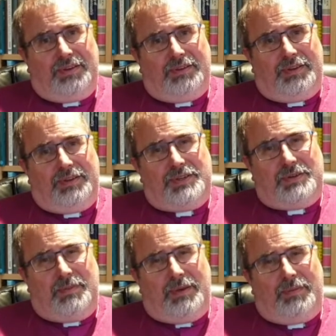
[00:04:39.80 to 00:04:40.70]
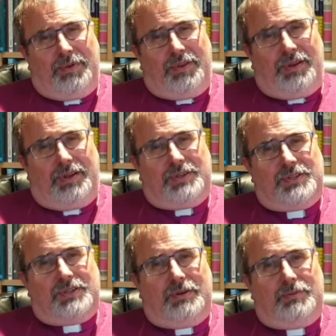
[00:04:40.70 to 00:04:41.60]
let us remember that our
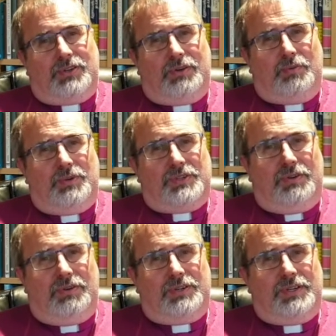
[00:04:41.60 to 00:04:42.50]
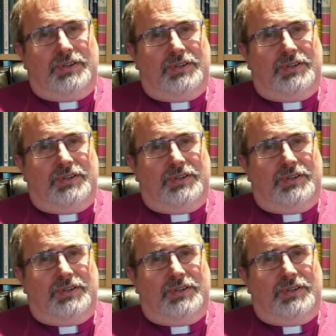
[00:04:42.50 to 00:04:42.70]
Scripture was not